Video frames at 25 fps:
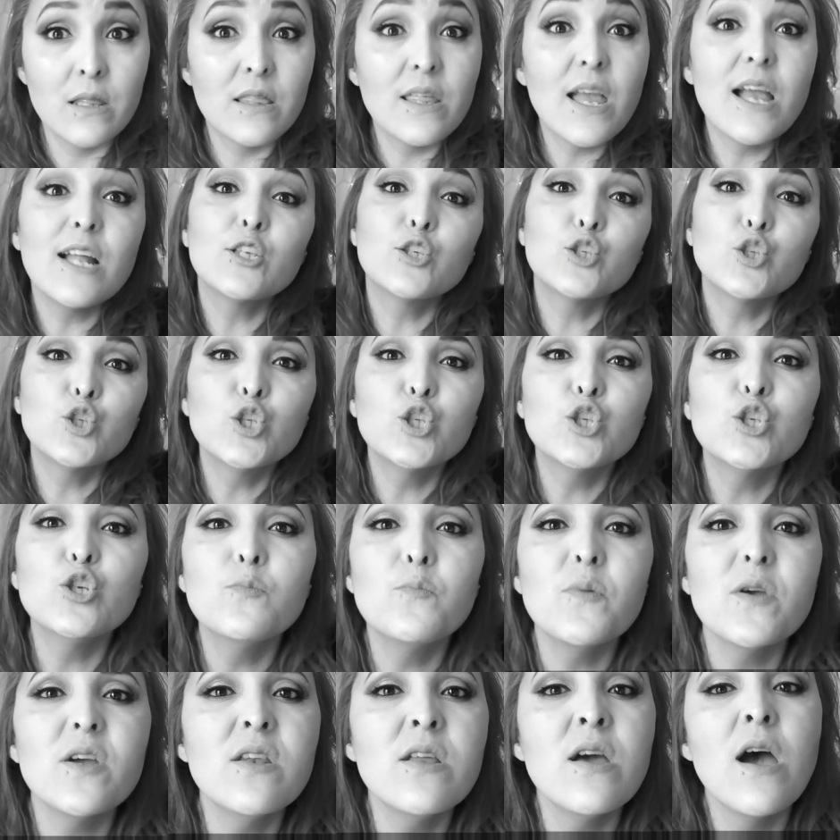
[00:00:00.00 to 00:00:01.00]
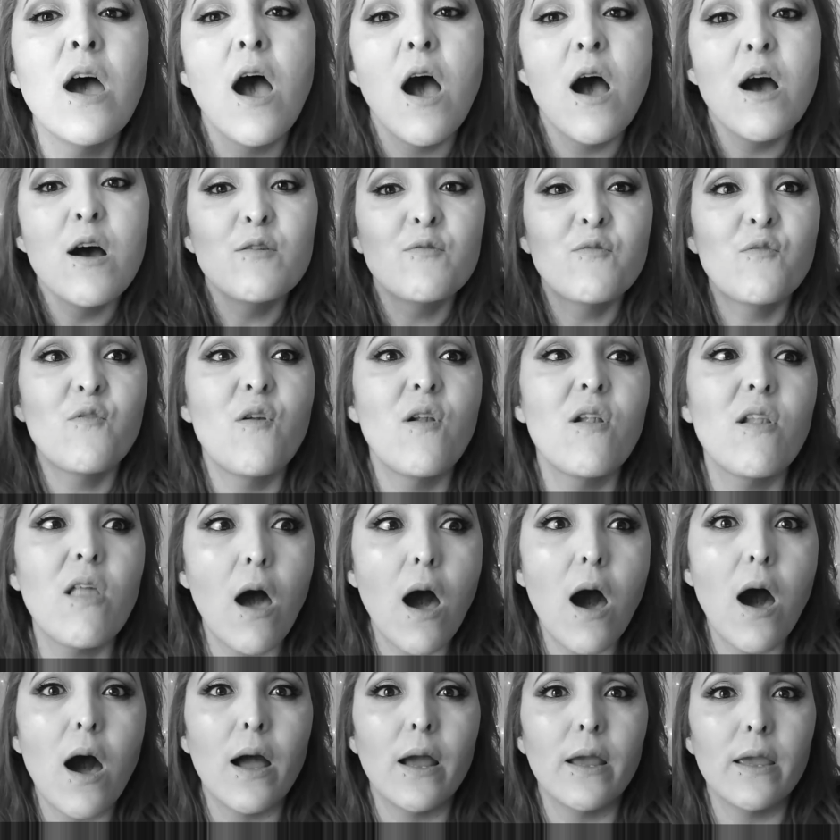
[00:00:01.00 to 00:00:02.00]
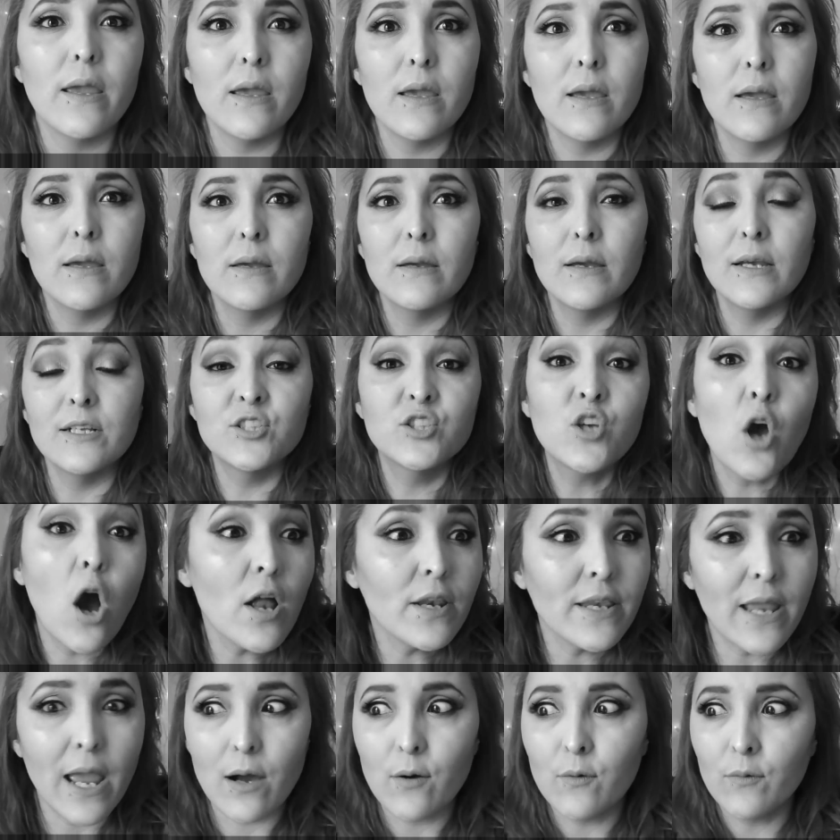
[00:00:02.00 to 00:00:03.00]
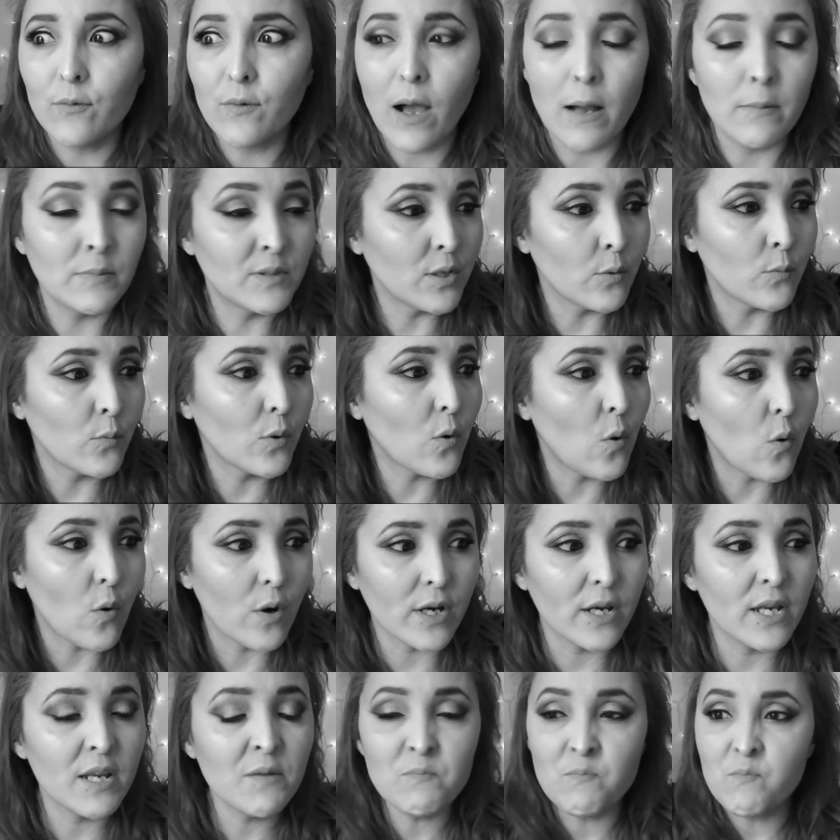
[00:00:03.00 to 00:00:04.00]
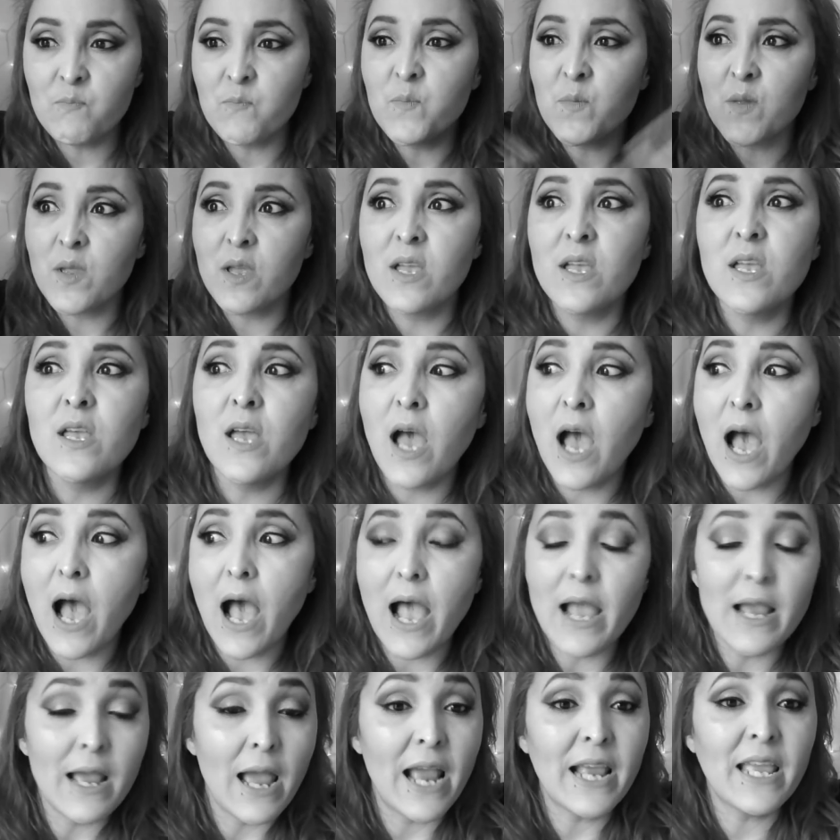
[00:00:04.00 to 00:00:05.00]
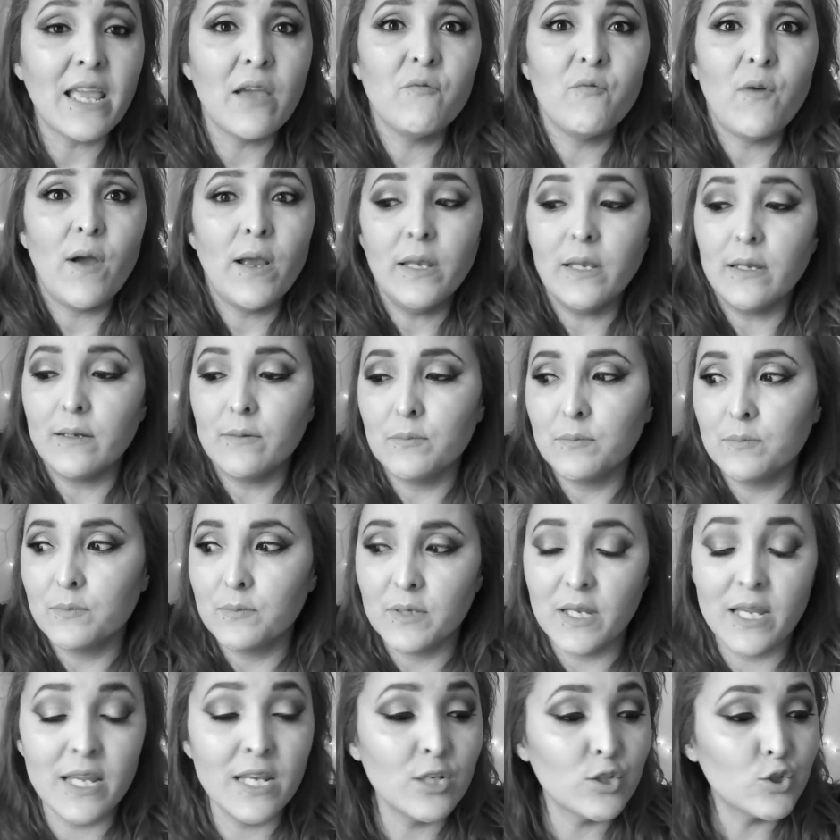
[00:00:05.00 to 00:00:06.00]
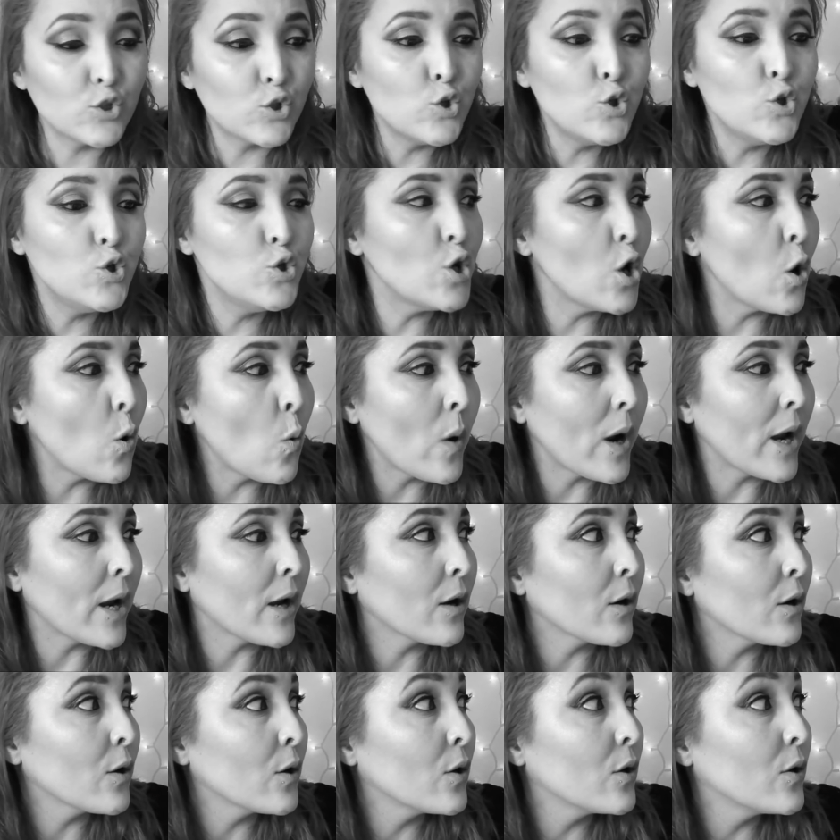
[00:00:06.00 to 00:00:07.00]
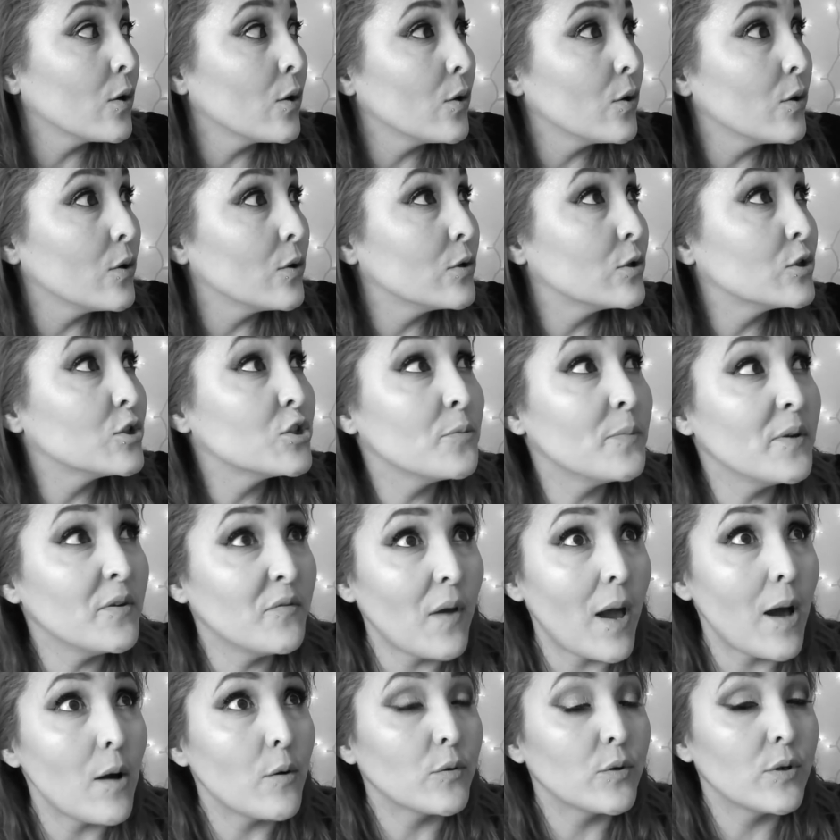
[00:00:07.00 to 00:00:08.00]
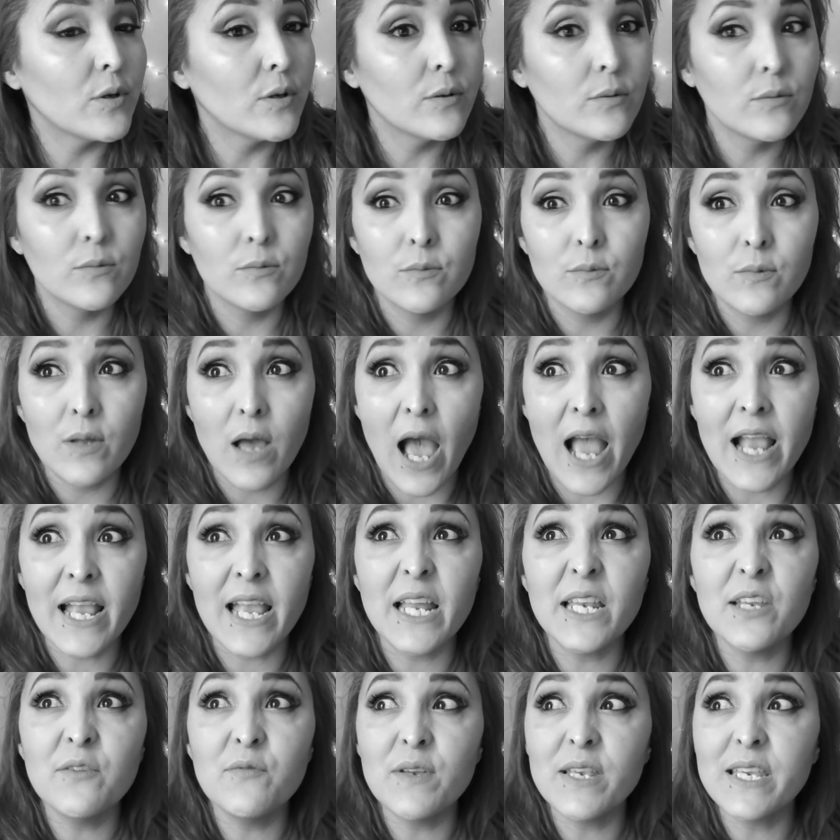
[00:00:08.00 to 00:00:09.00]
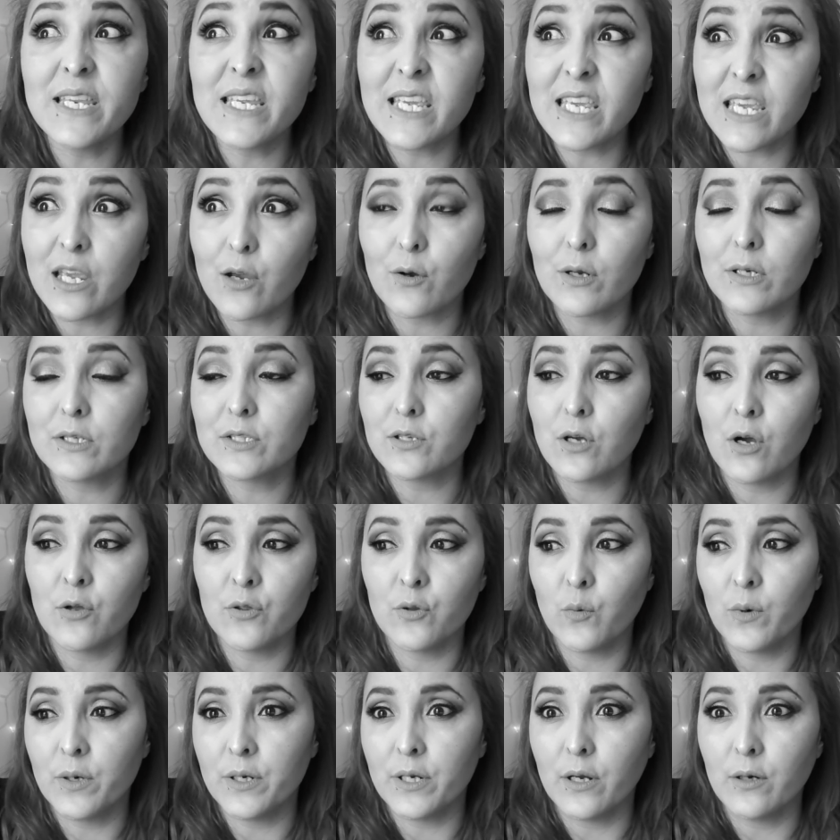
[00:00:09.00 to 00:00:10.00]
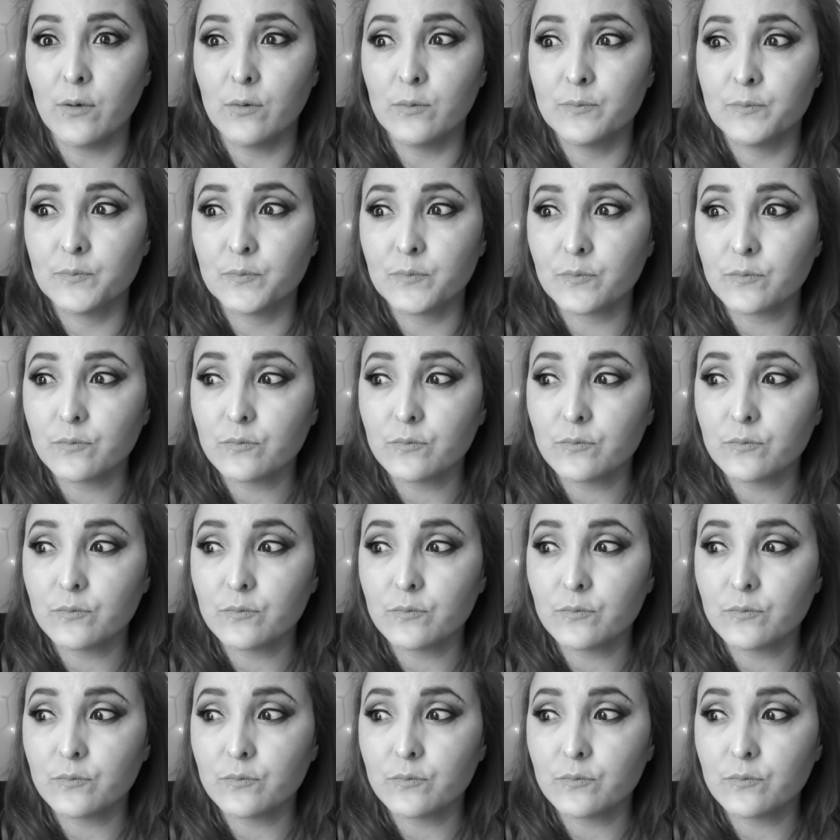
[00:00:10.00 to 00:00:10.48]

That stupid fly is gone now. I'm done recording. I can't find it. It is nowhere to be found. I can't even hear it on the window.